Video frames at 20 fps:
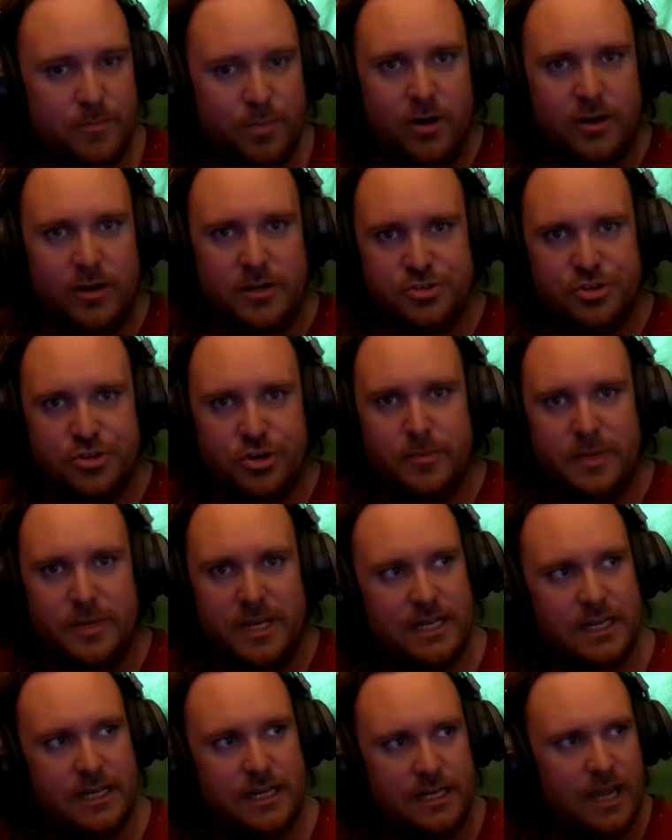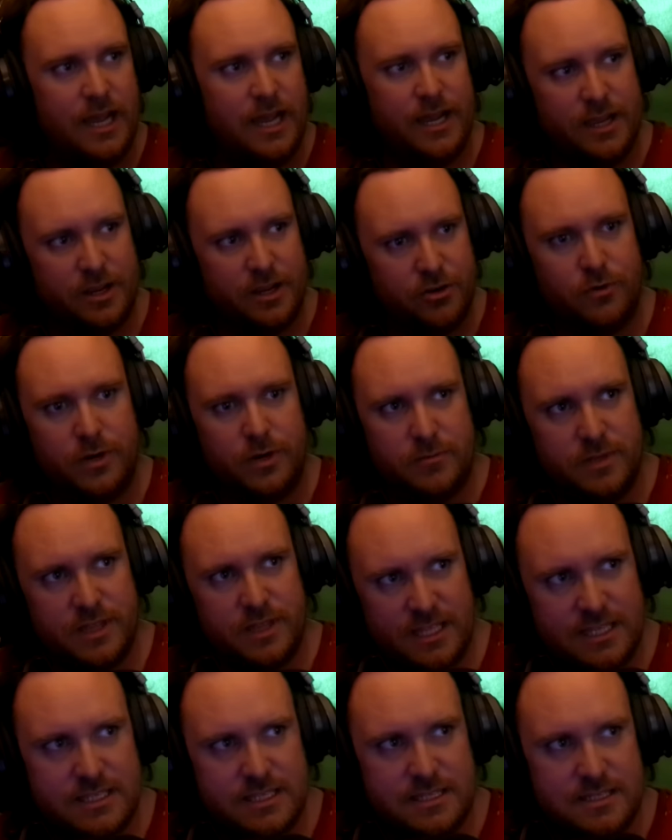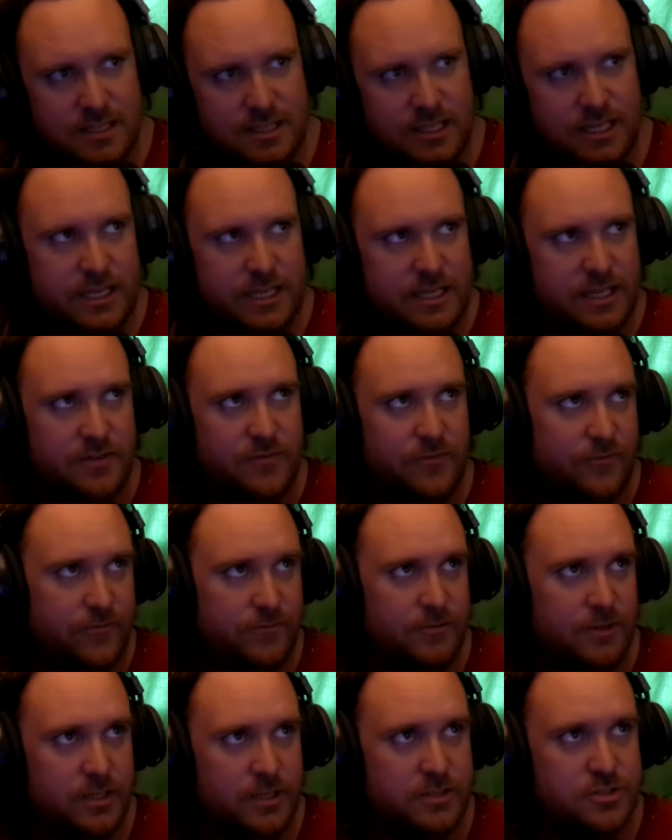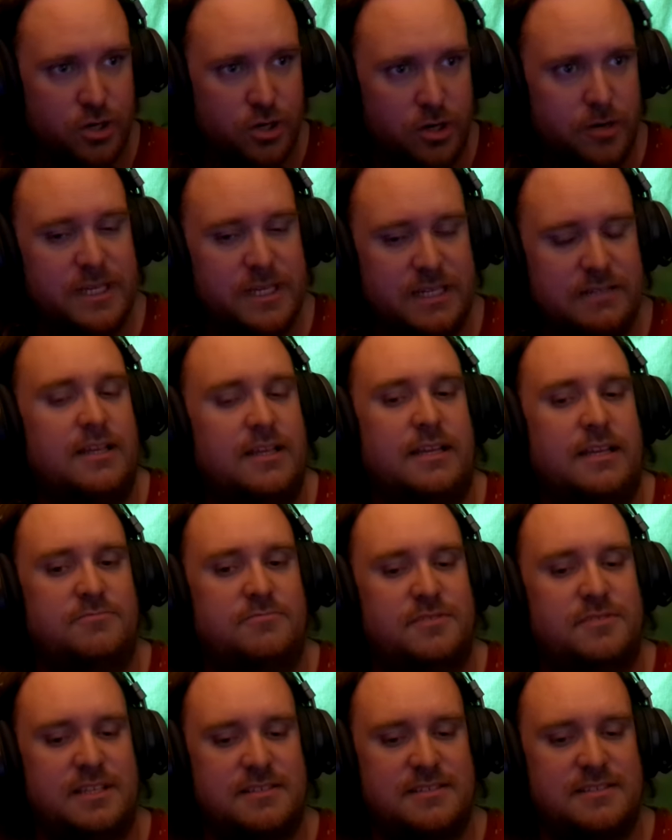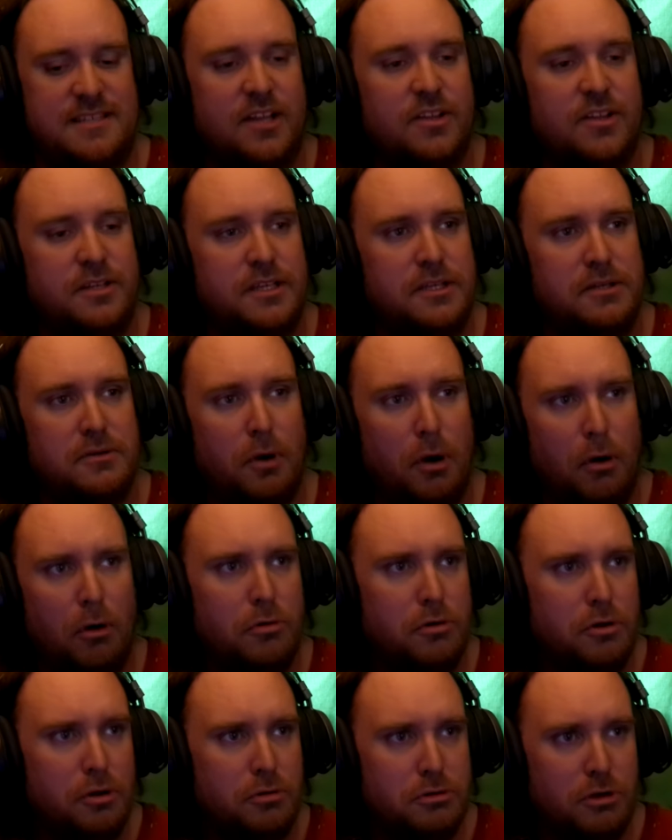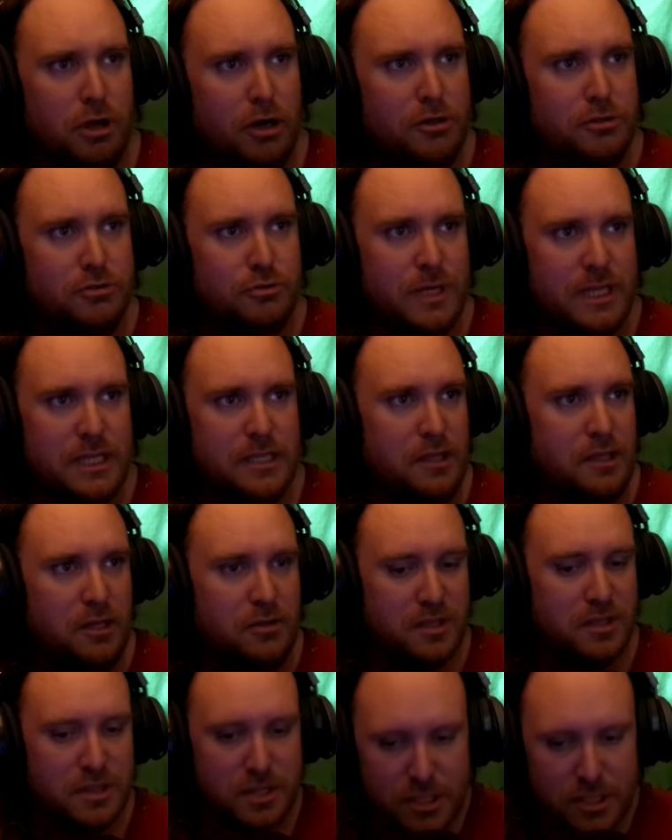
part German, and I agree with this. Like, if a German is telling you, oh no, you gotta drink it out of